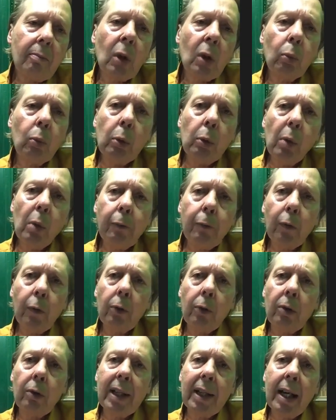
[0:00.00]
We went
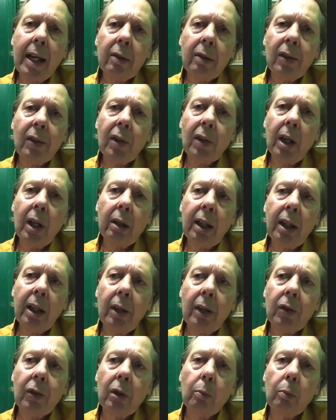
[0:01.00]
further down the
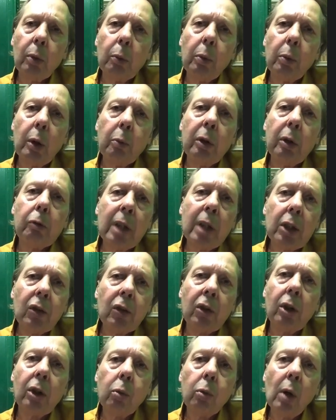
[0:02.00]
staircase, and when we
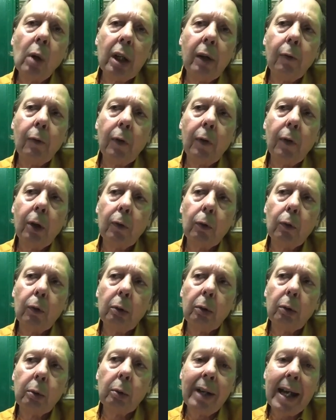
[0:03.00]
reached the 21st
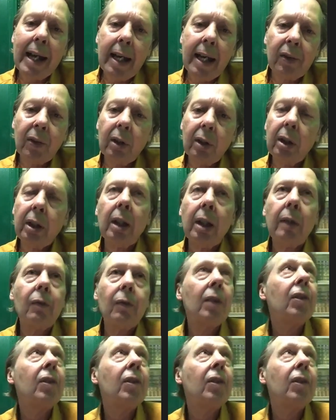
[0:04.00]
floor, we were asked to leave the